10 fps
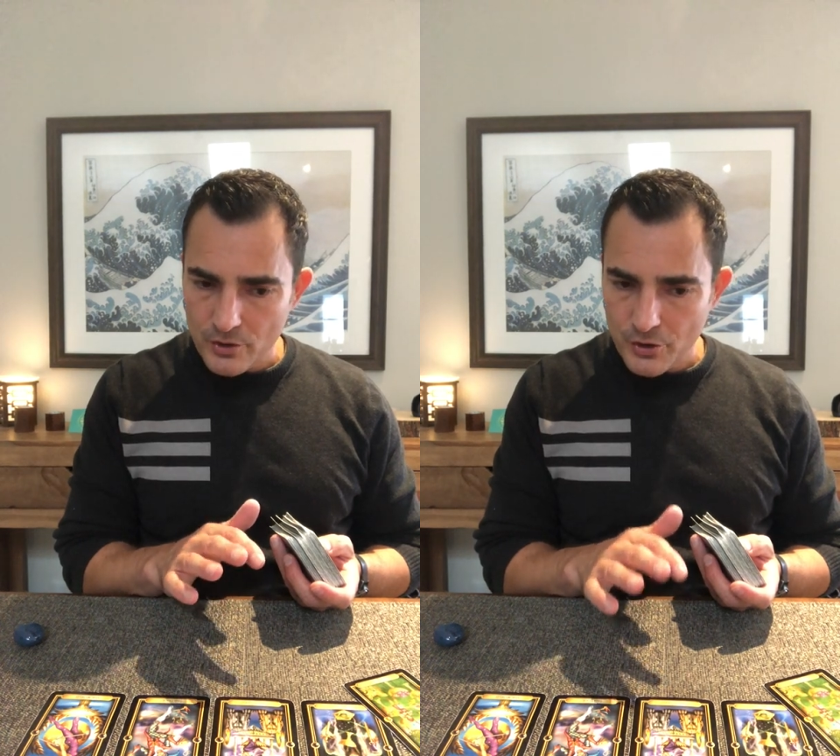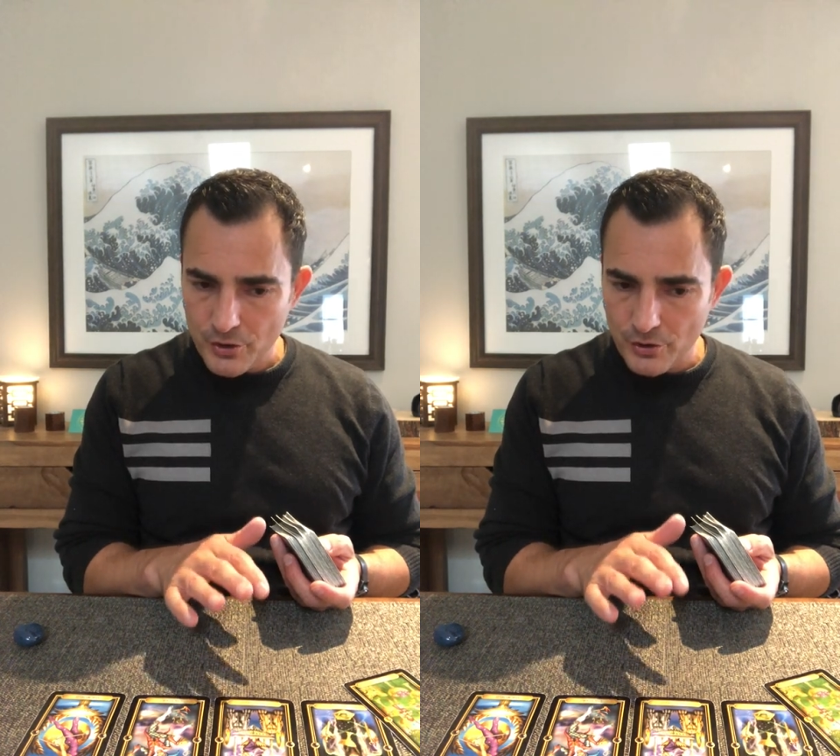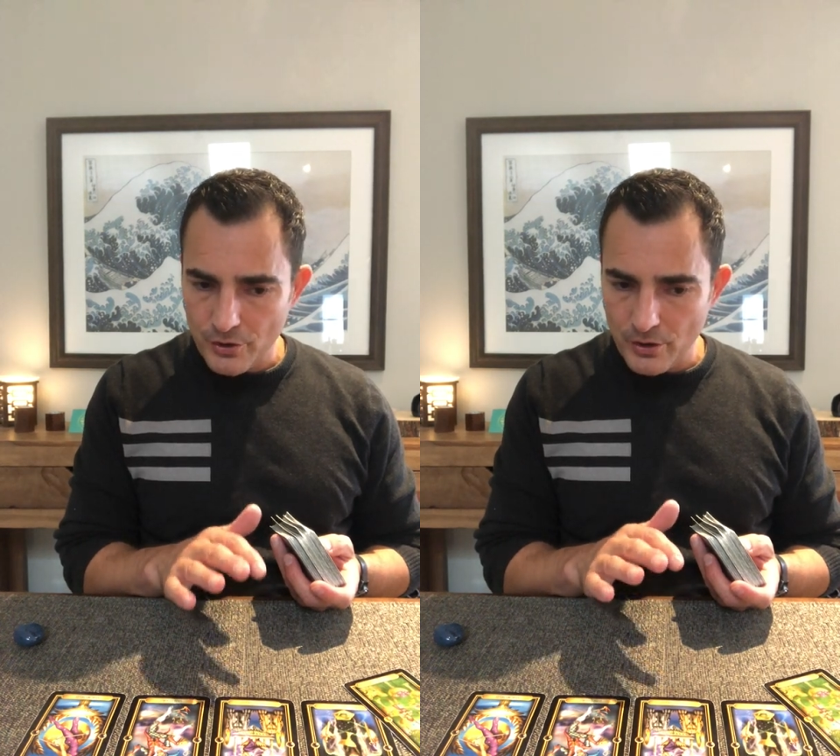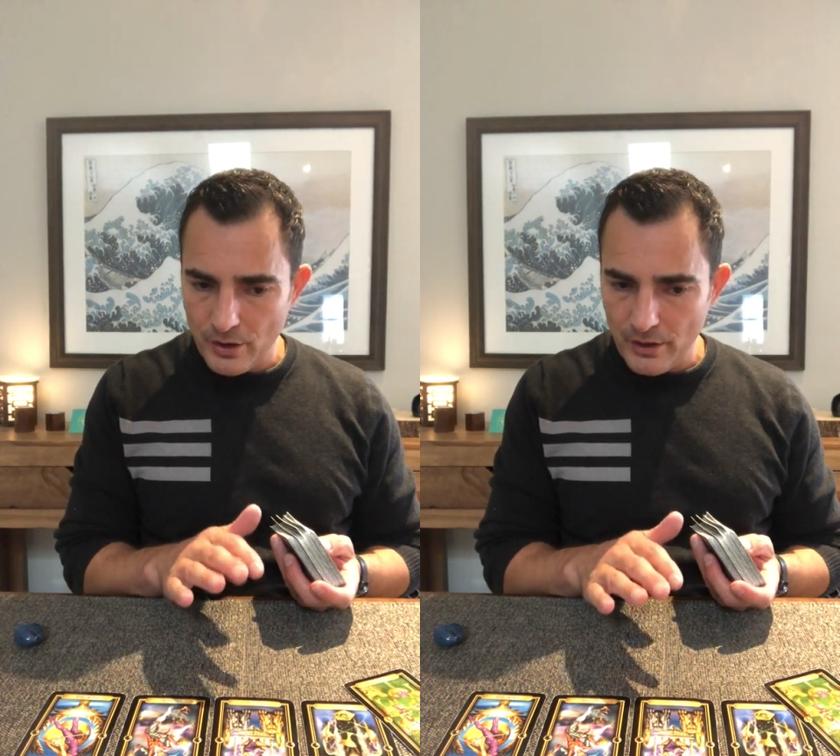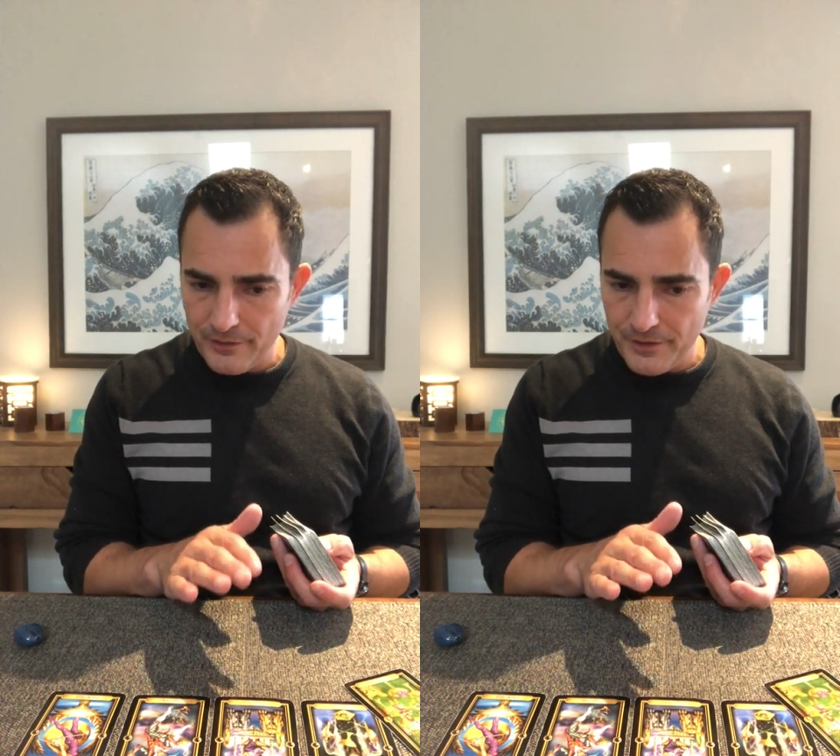sure
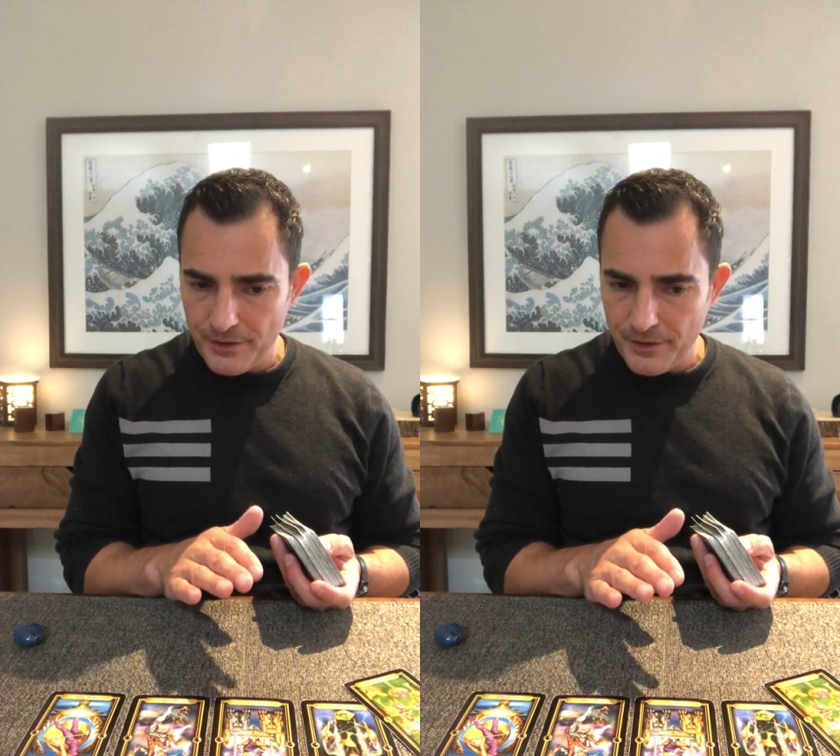of